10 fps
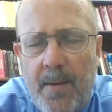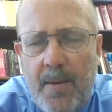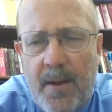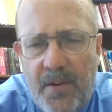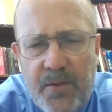
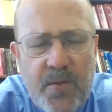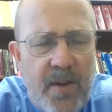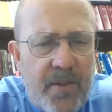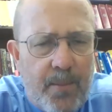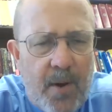History
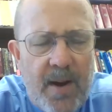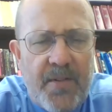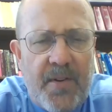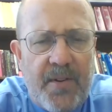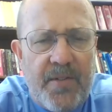is the
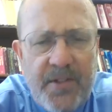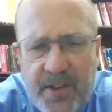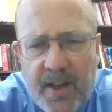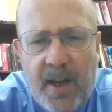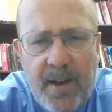process of
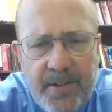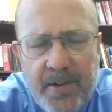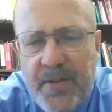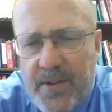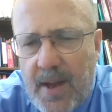seeking
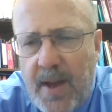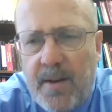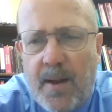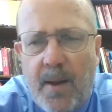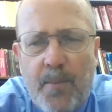understanding,